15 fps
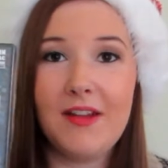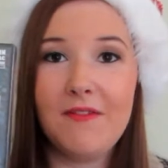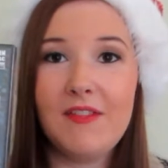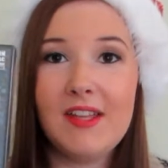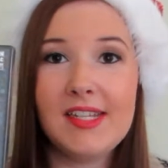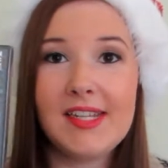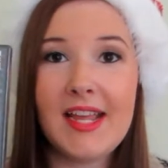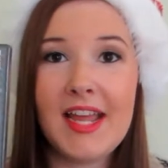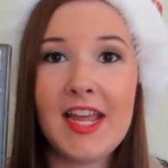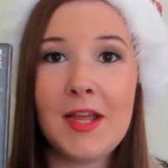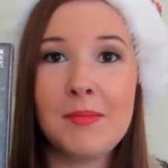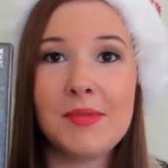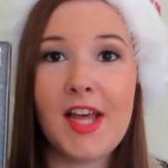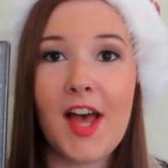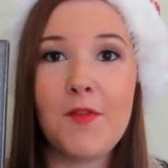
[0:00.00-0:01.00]
of these
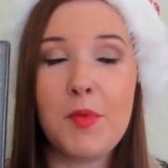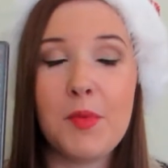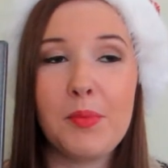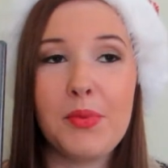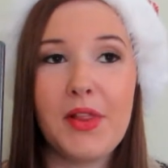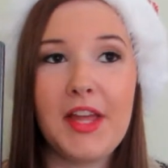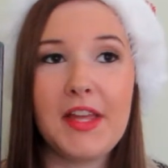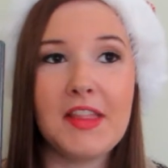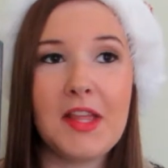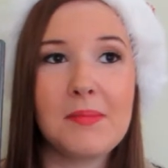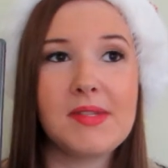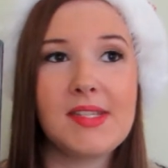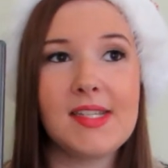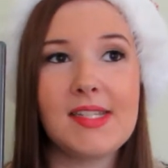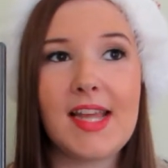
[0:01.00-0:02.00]
games. I've been playing
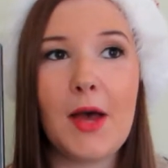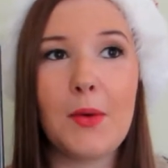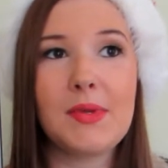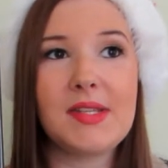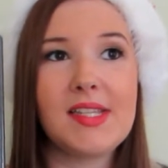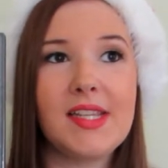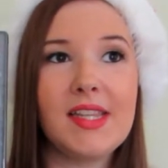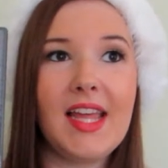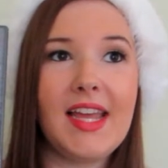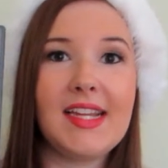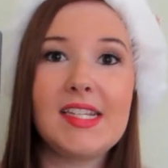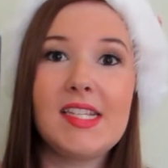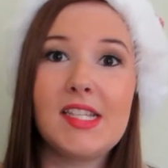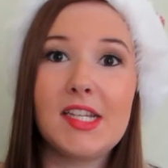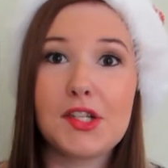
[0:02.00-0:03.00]
them since I was in
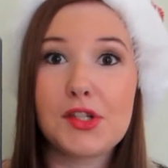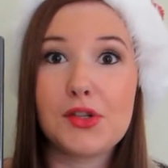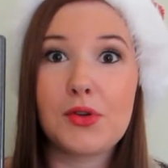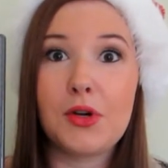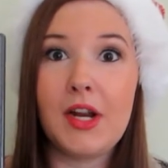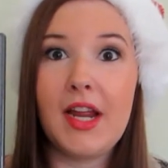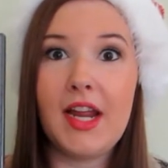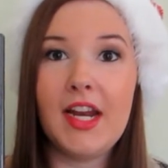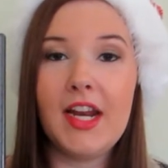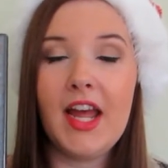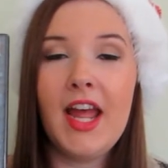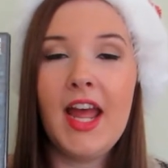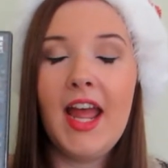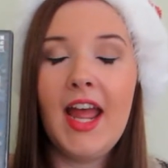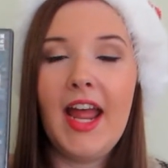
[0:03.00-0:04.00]
like sixth
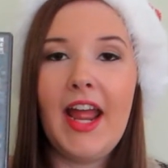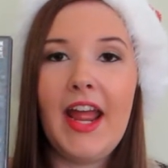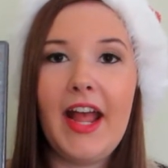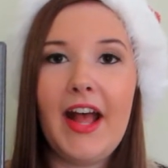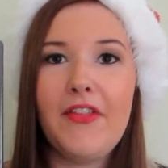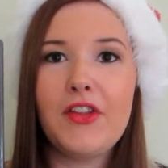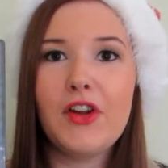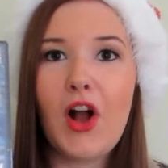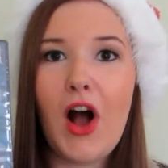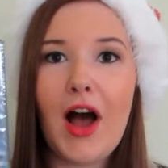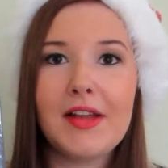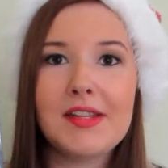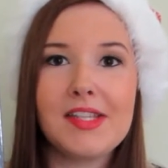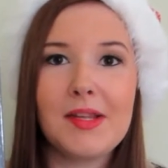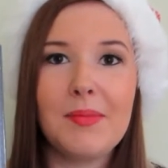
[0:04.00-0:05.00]
grade and they're
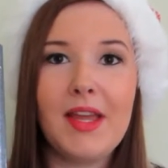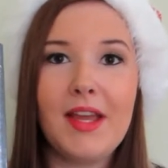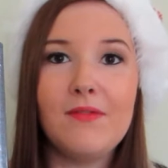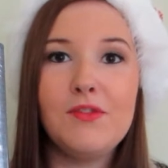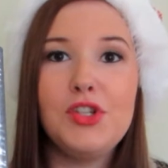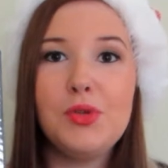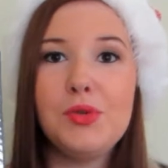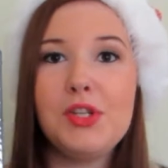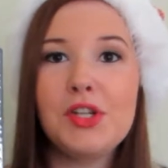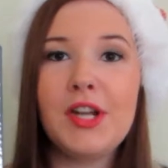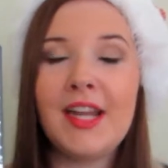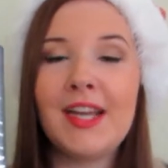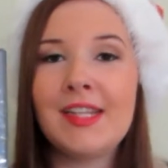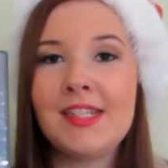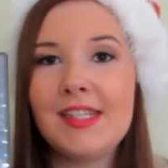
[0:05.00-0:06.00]
awesome. They have junior
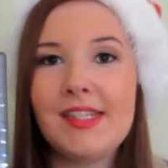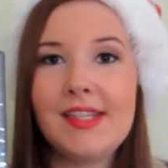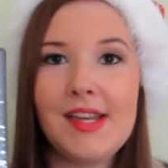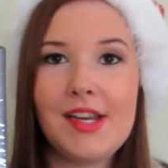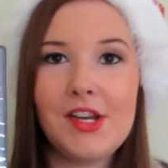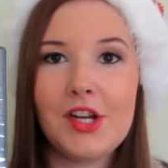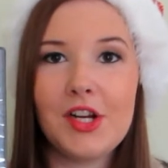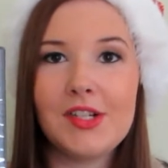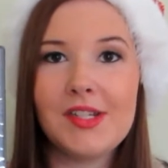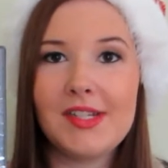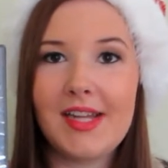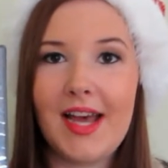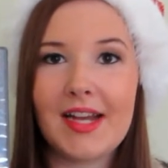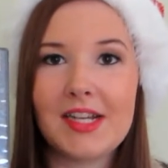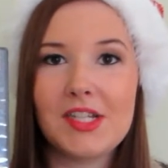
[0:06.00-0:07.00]
and senior
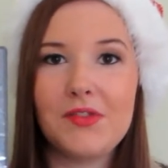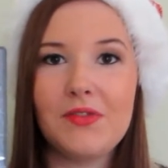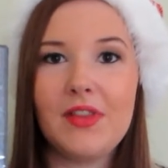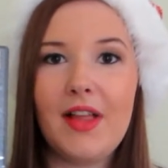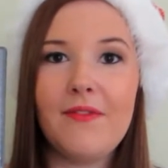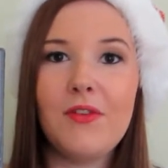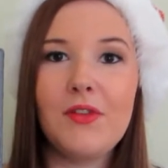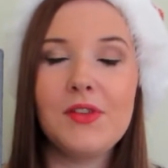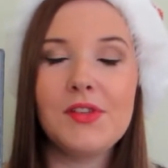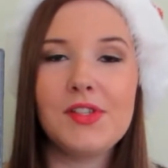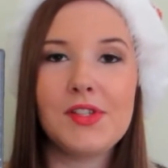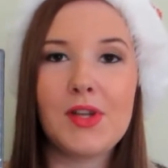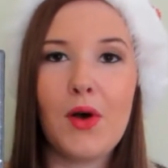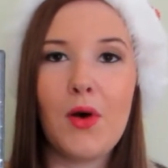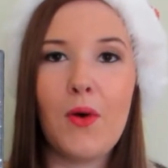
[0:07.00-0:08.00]
detective
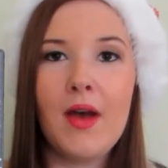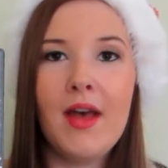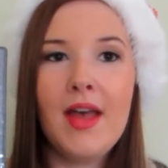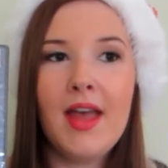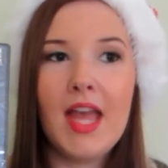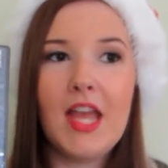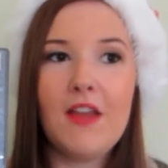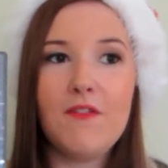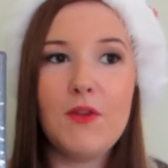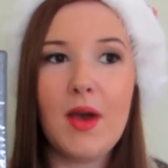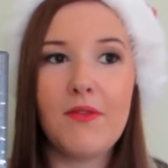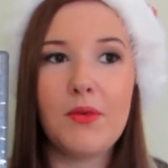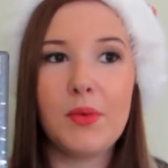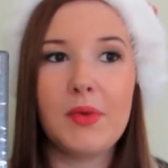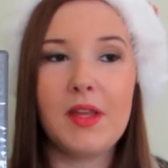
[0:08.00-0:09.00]
levels. So if you
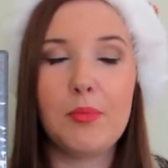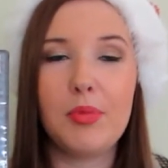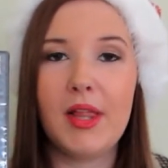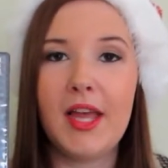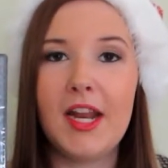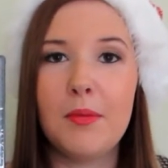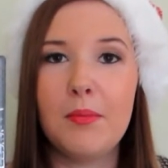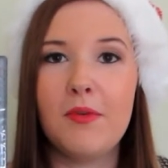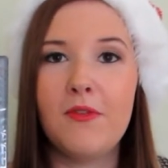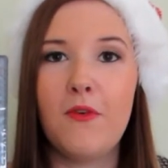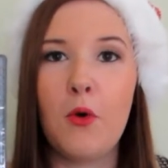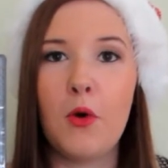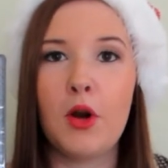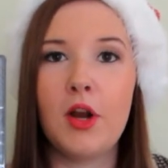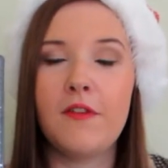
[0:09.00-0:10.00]
haven't really played them
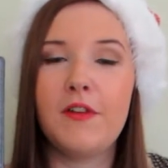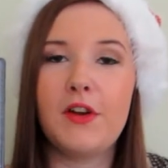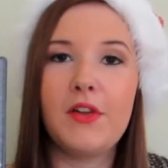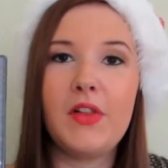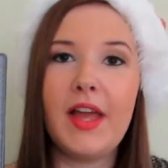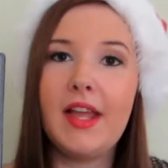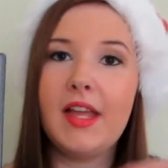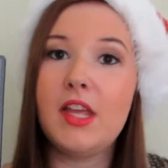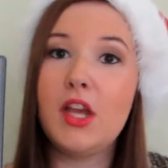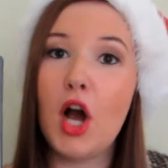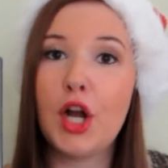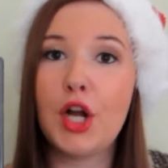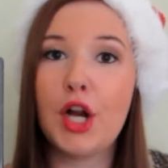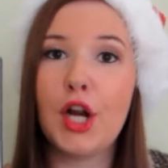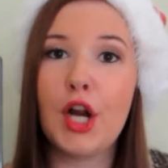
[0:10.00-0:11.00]
before, if you're like
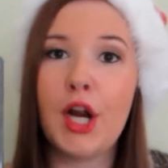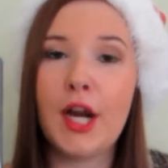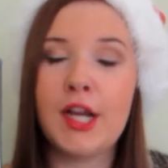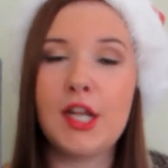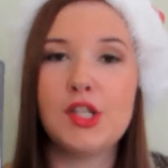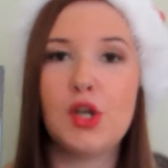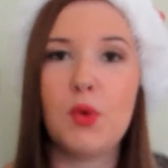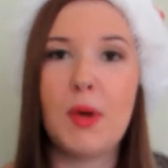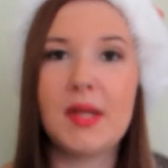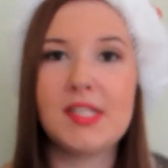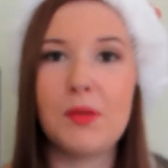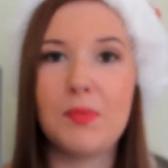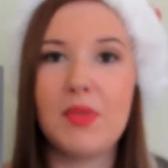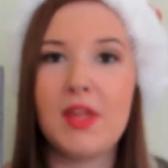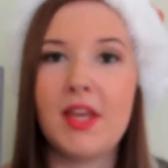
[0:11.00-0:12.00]
younger and you don't want
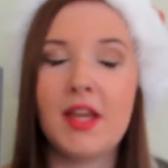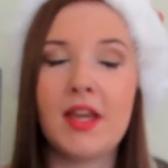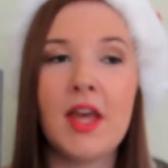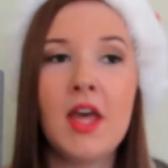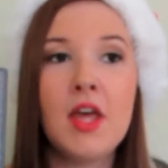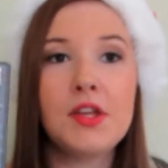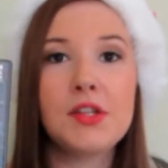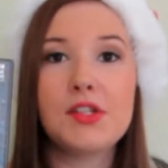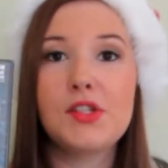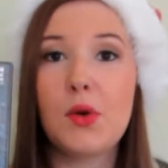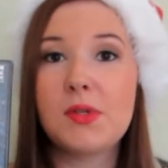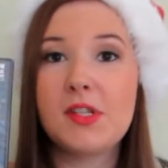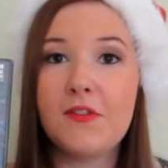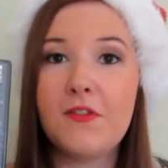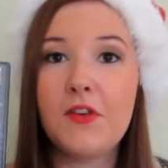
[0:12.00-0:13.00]
something
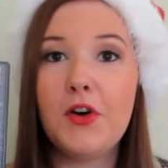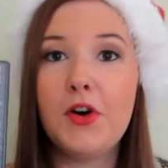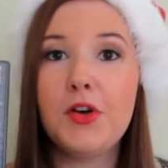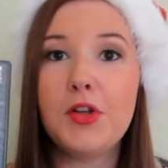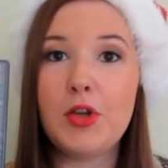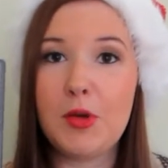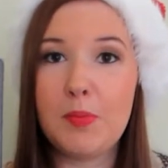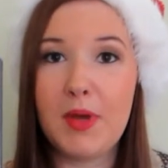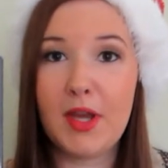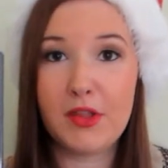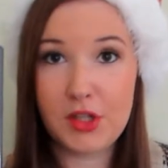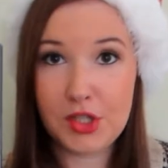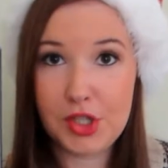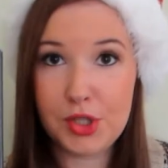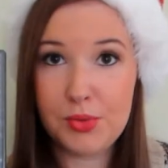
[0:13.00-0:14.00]
so difficult, you can pick
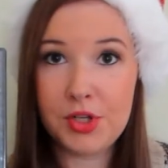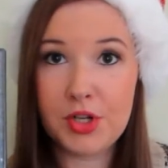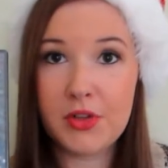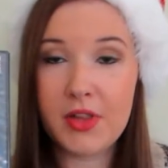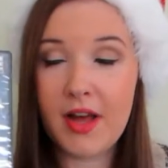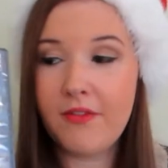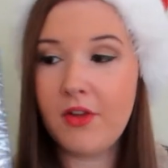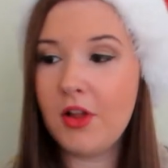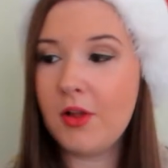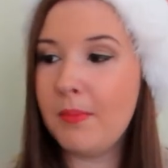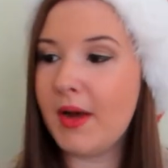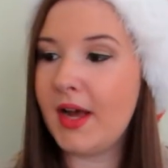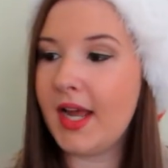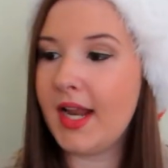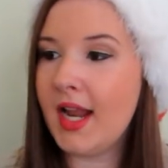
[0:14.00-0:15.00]
the junior level.
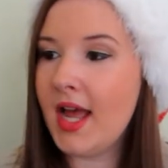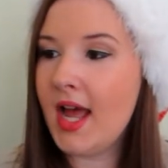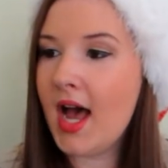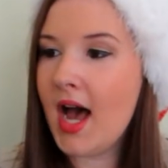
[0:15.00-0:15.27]
But